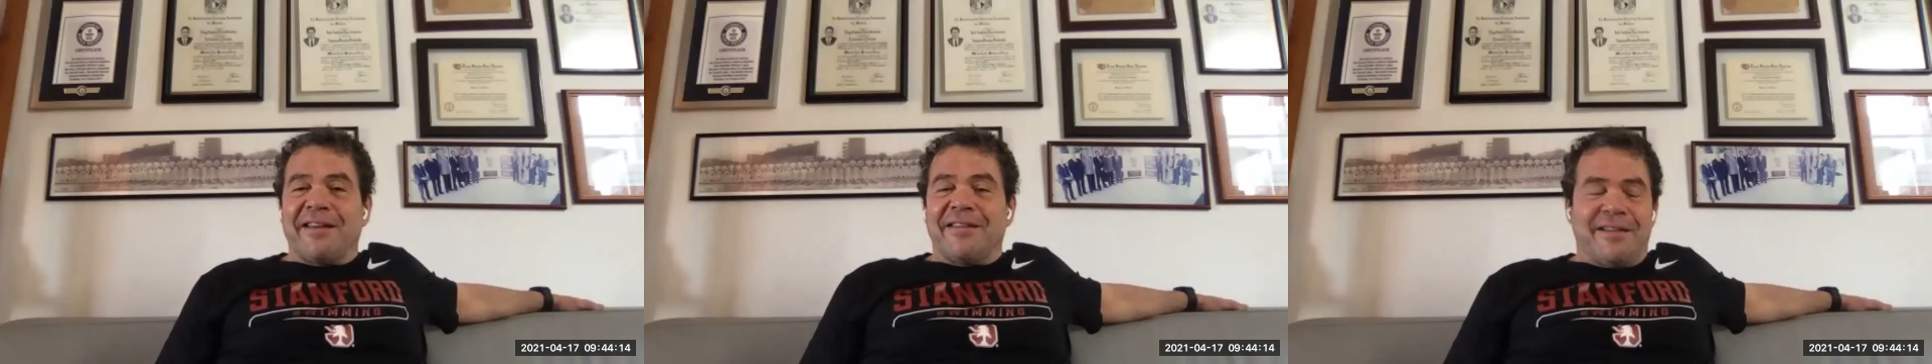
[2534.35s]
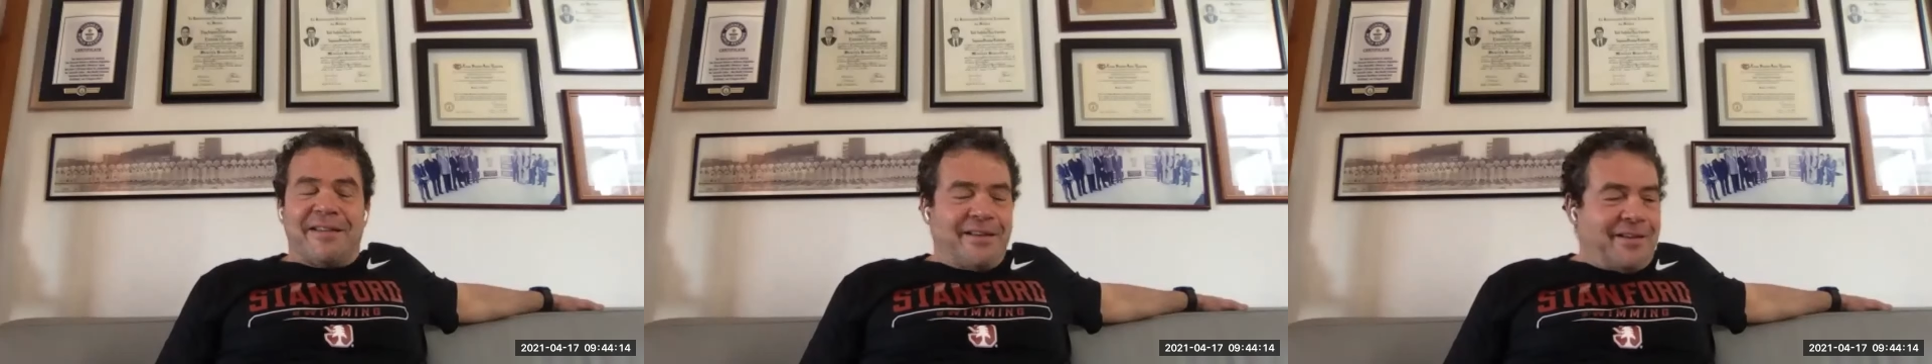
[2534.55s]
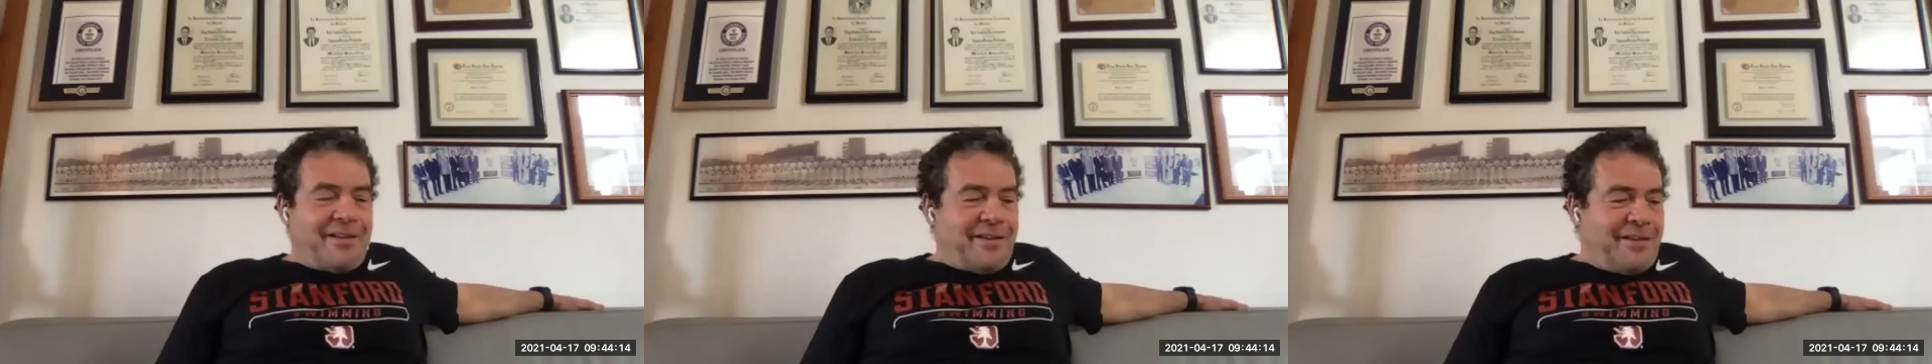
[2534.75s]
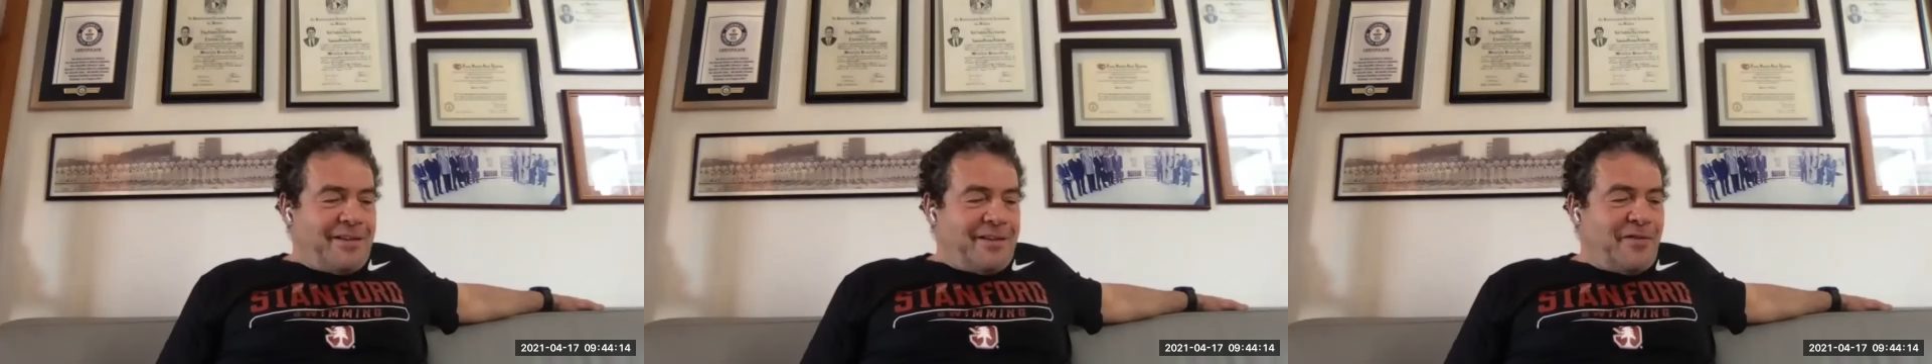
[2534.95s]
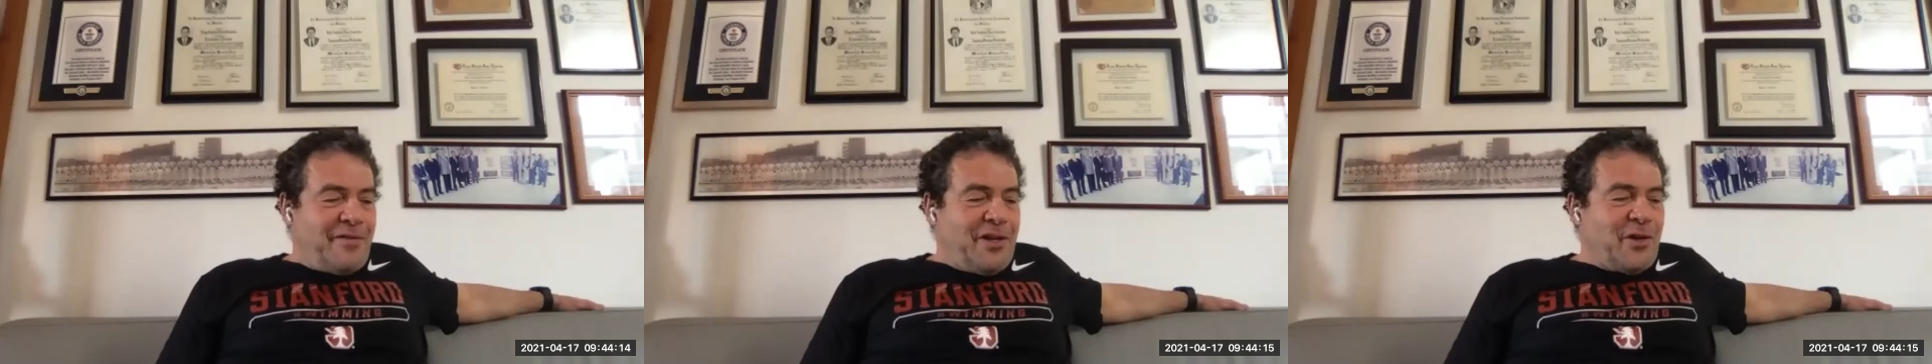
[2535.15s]
in the in
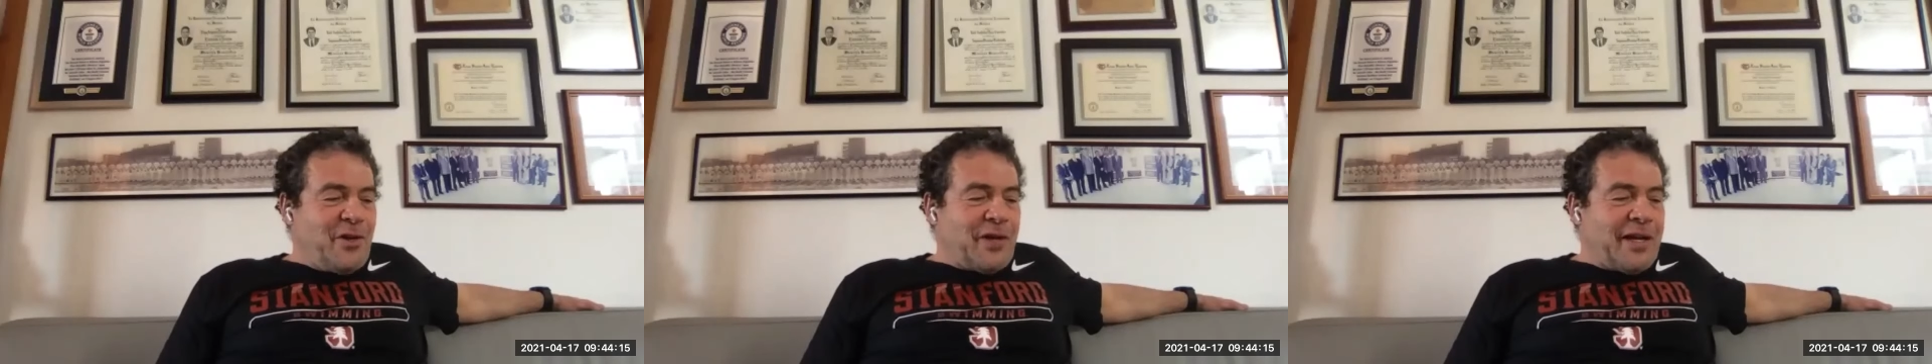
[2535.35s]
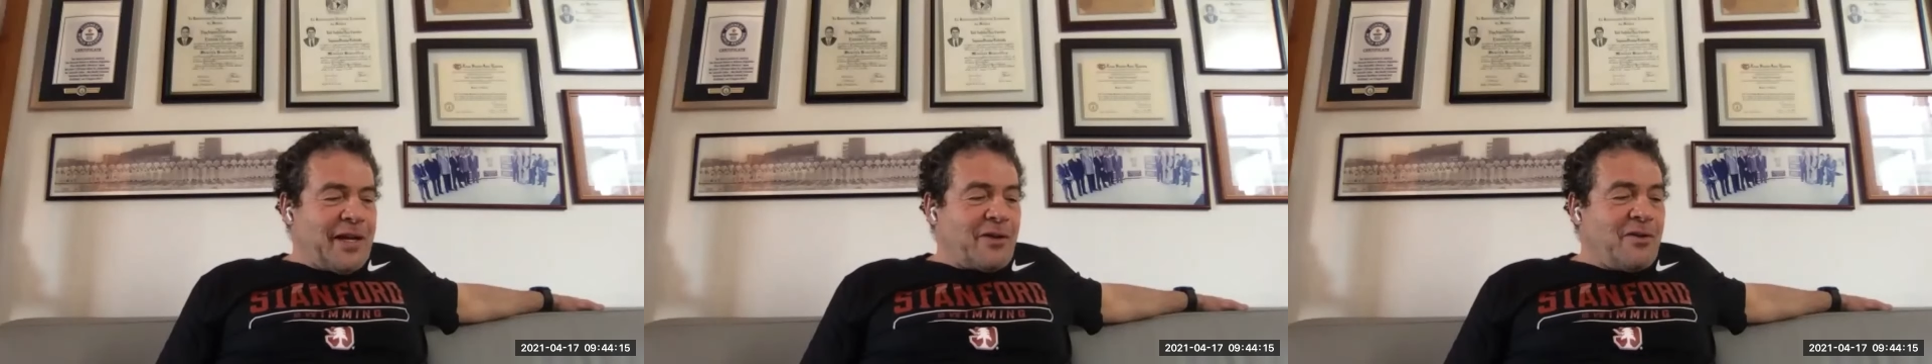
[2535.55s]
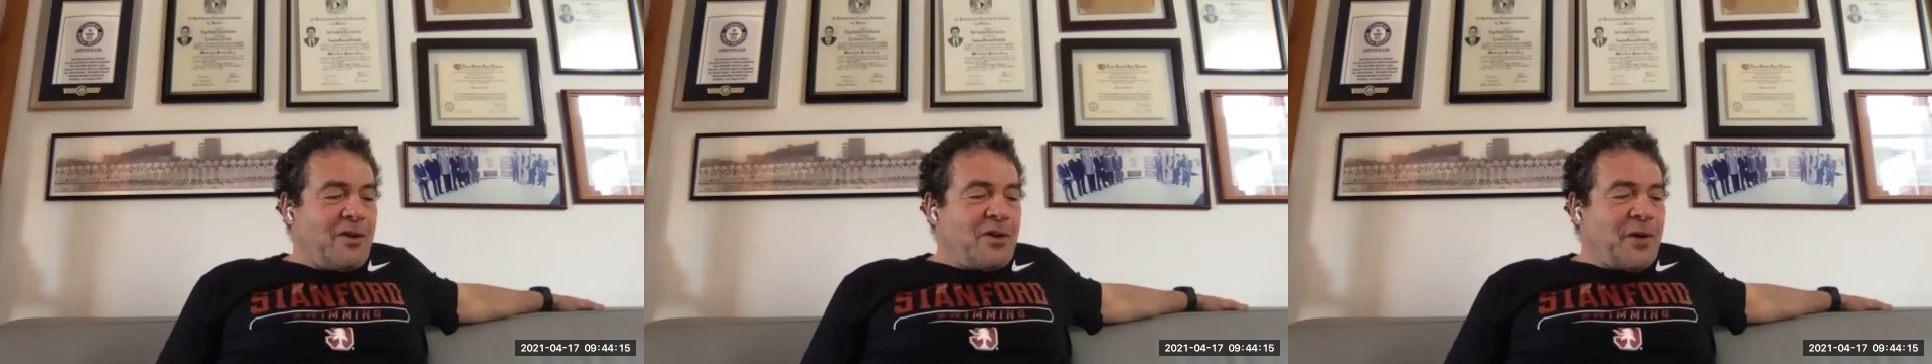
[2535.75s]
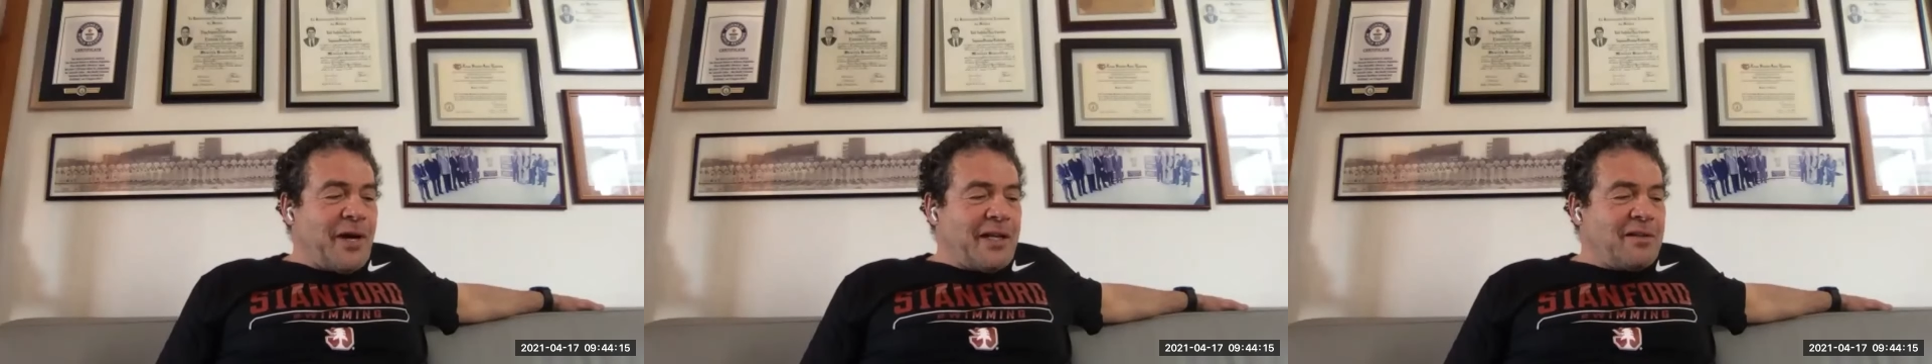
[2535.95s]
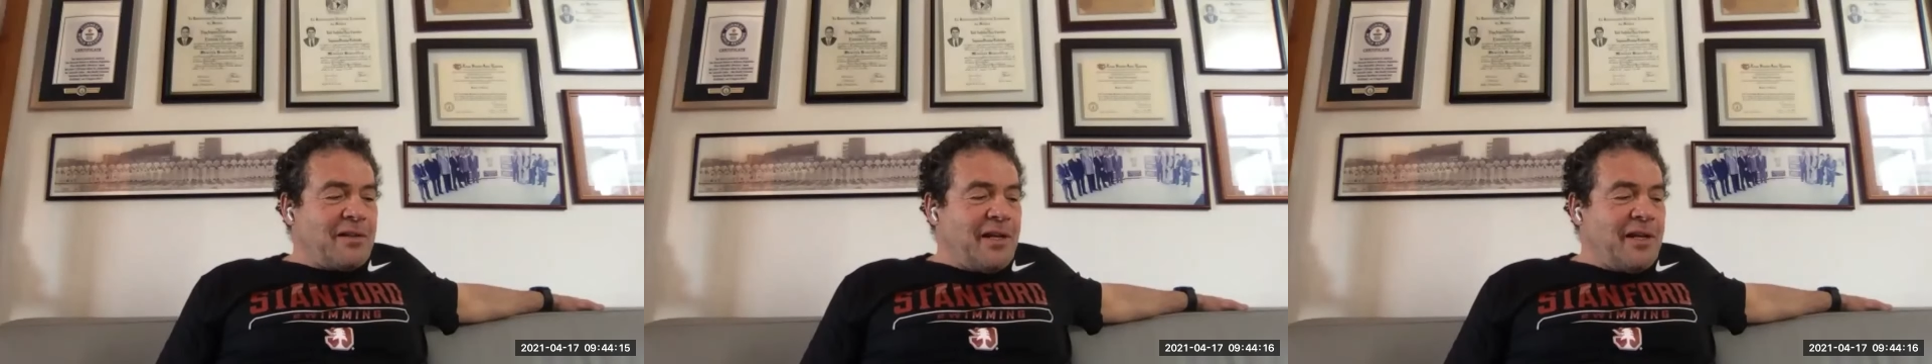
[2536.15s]
the video that I
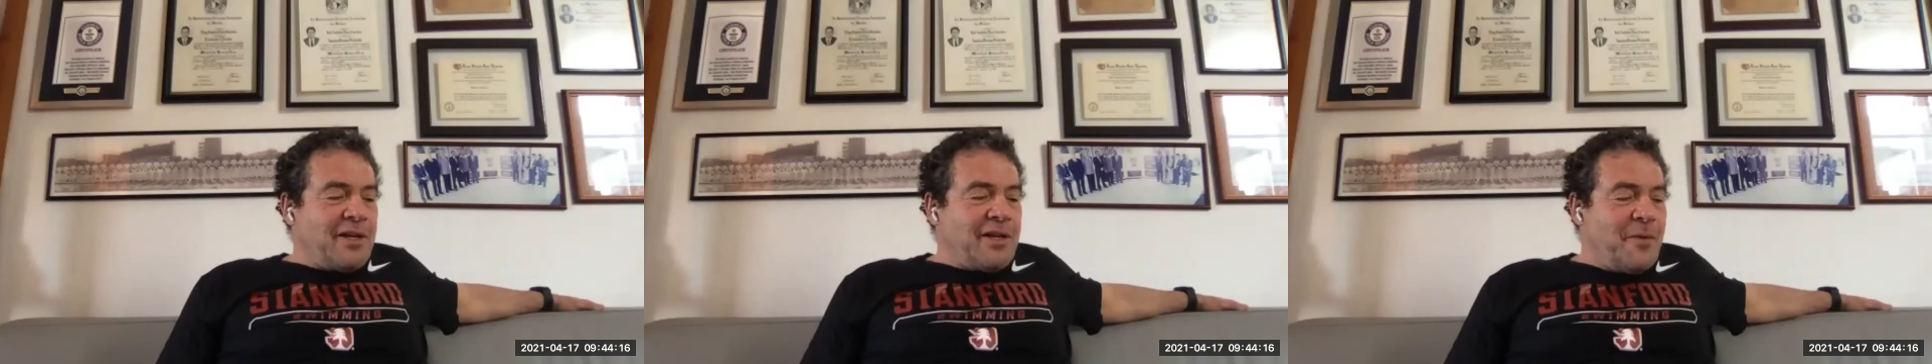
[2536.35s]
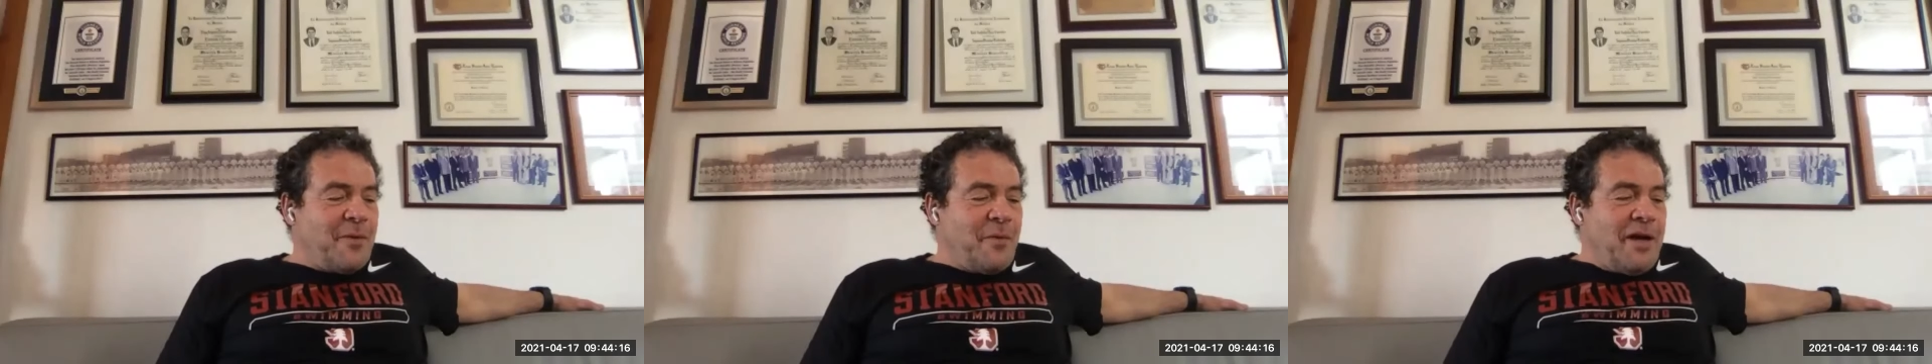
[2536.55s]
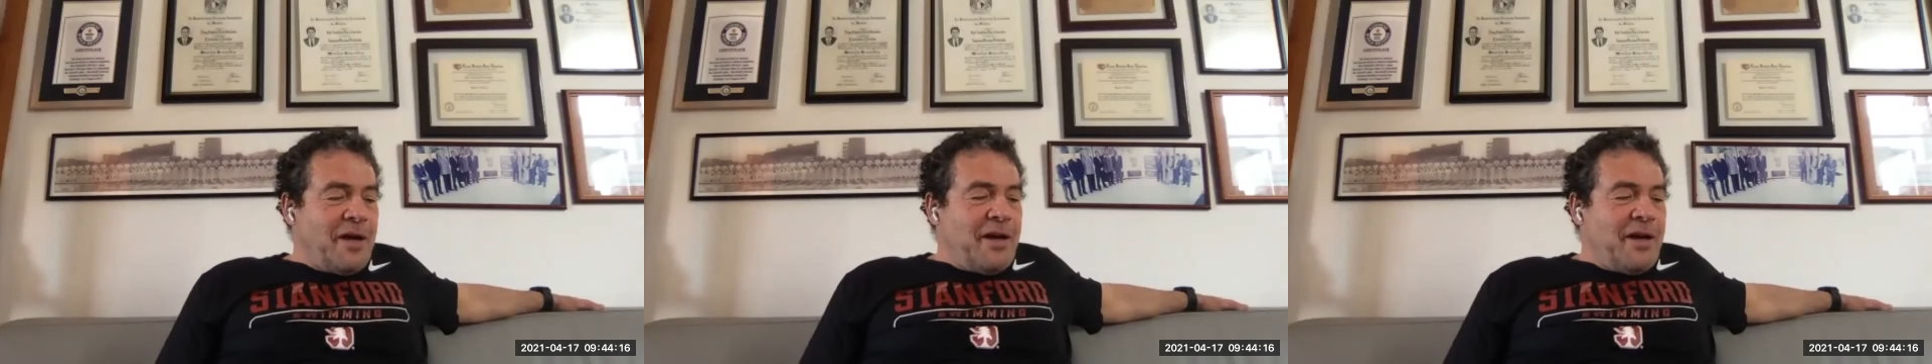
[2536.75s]
congratulate him